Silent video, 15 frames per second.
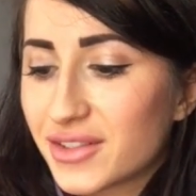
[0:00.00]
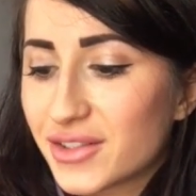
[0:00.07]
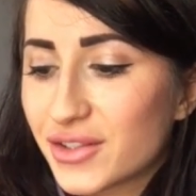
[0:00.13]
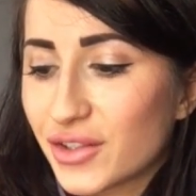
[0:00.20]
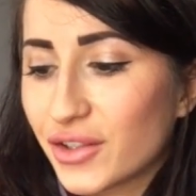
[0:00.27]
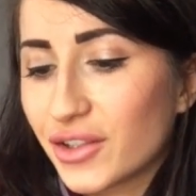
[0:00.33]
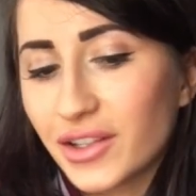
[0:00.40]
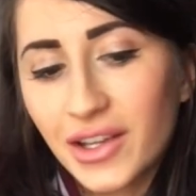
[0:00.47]

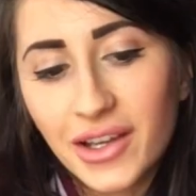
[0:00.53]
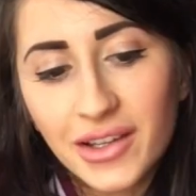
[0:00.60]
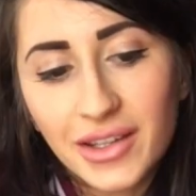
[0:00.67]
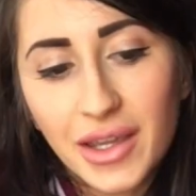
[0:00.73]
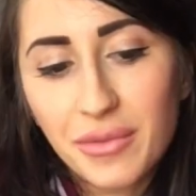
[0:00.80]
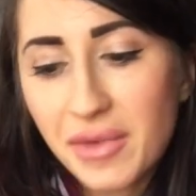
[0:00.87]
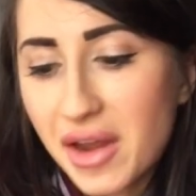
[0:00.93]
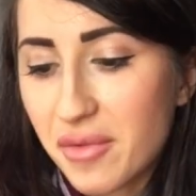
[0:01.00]
So yeah,
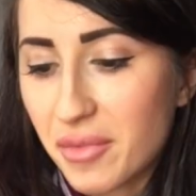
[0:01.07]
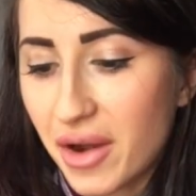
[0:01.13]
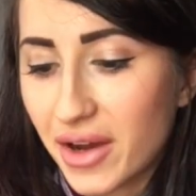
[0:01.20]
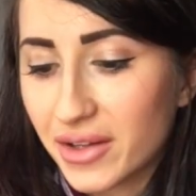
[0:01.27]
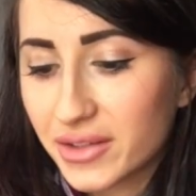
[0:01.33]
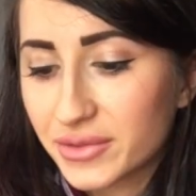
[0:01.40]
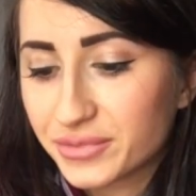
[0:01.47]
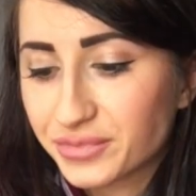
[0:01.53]
keep that in
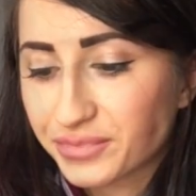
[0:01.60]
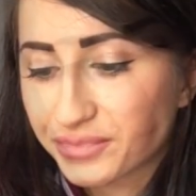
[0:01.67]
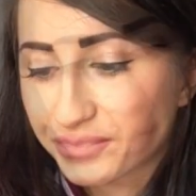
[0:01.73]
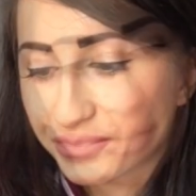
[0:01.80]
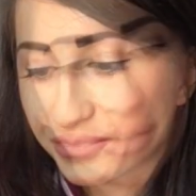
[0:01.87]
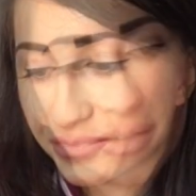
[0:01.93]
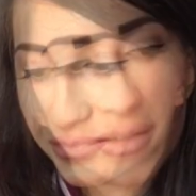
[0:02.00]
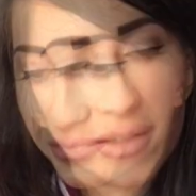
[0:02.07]
mind.
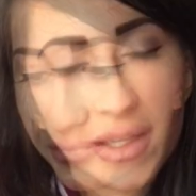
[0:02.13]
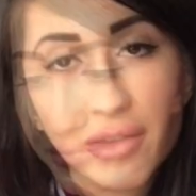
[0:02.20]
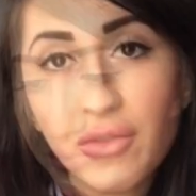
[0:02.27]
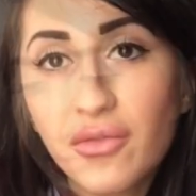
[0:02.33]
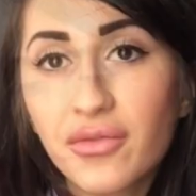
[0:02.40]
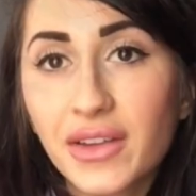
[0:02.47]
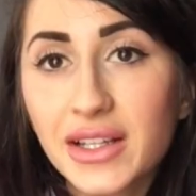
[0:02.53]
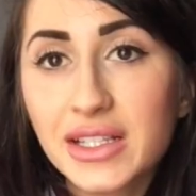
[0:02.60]

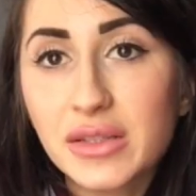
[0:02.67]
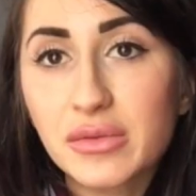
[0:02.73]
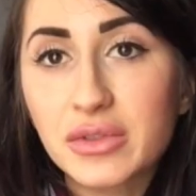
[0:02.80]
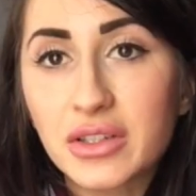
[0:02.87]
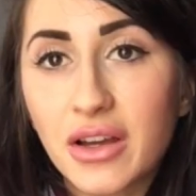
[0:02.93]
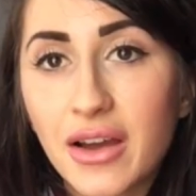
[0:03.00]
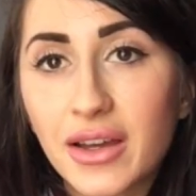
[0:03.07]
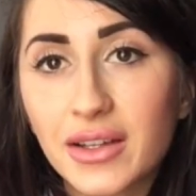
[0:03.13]
Even flexible
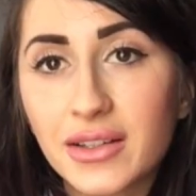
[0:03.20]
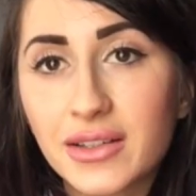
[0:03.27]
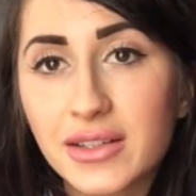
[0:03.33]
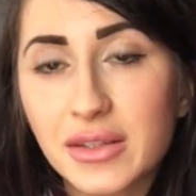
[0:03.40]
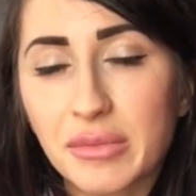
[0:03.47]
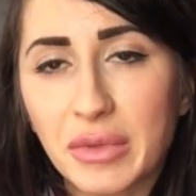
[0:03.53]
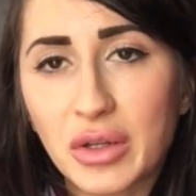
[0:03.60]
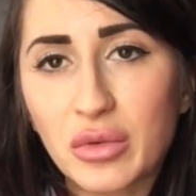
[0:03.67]

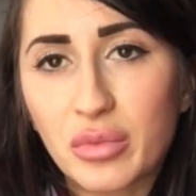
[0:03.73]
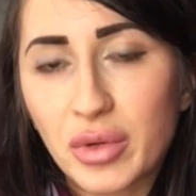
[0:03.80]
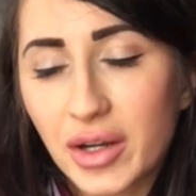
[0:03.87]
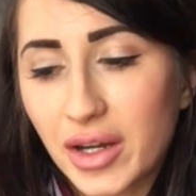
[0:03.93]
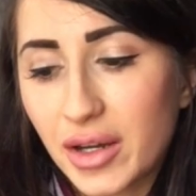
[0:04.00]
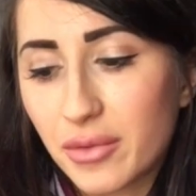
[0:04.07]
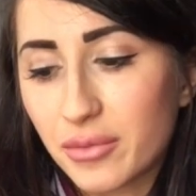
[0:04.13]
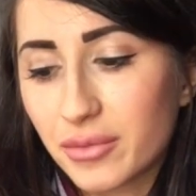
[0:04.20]
dieters meal
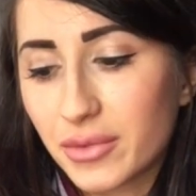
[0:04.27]
prep.